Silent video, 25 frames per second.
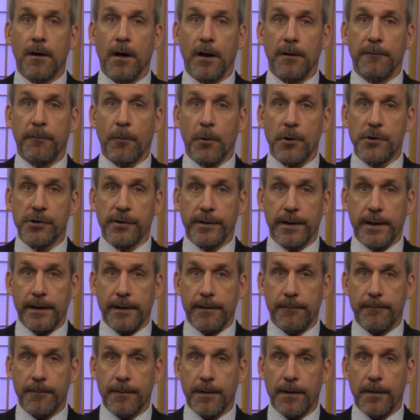
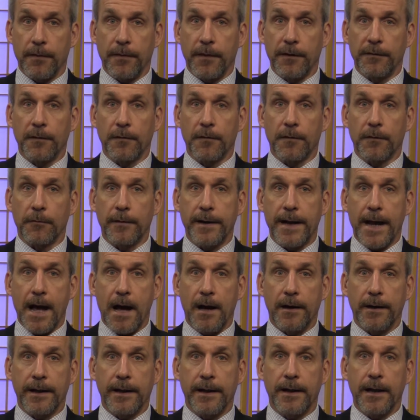Unfortunately, this is a
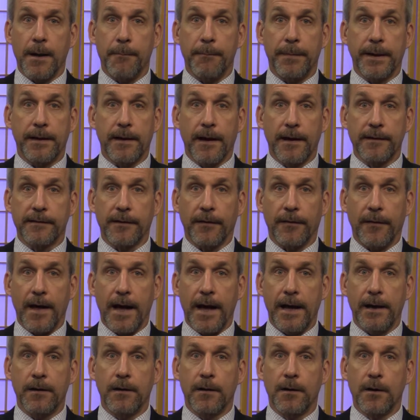reality, and because of
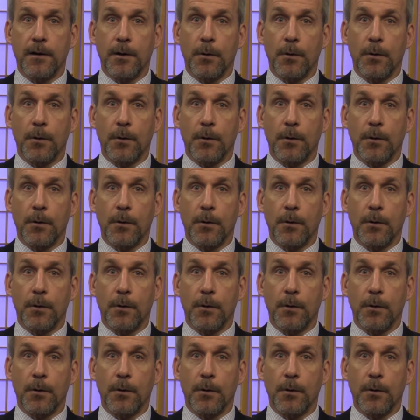that,